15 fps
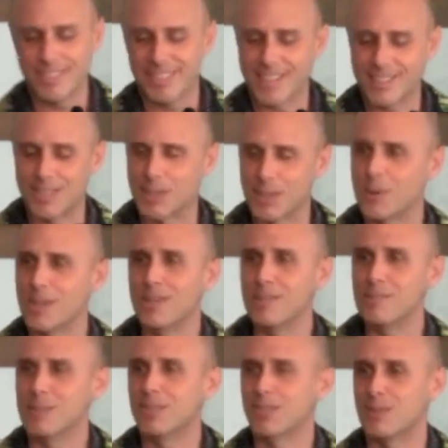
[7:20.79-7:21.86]
as the great
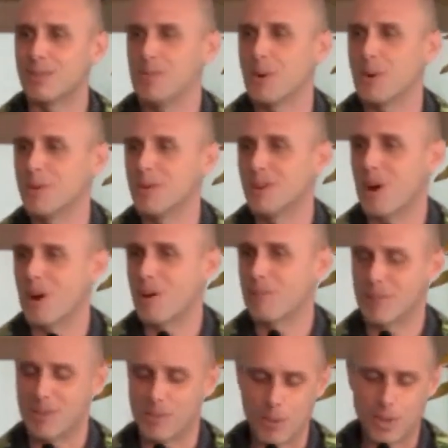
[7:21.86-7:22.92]
Miss Simone
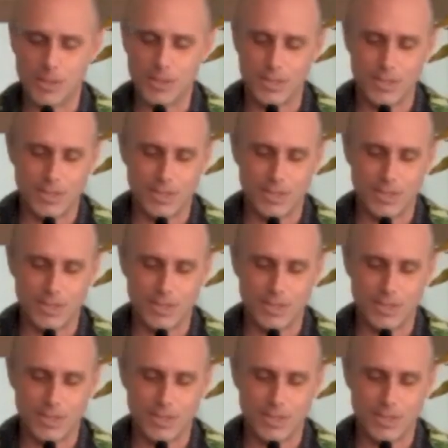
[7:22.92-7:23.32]
often was.